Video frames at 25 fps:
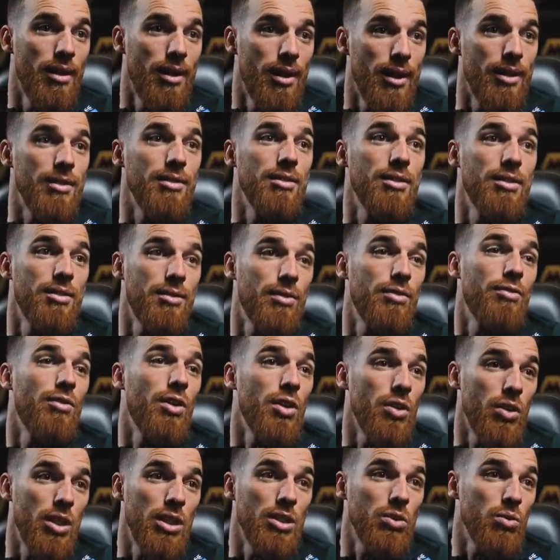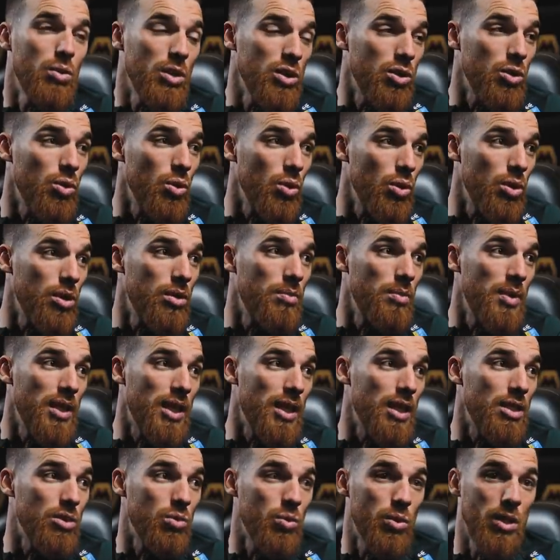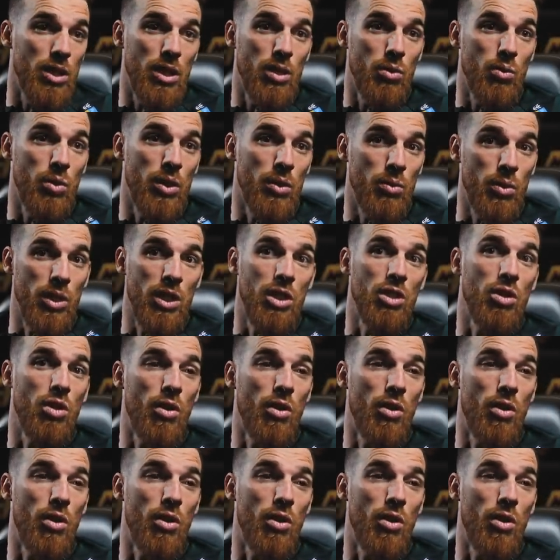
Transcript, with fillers: and for us was good because we win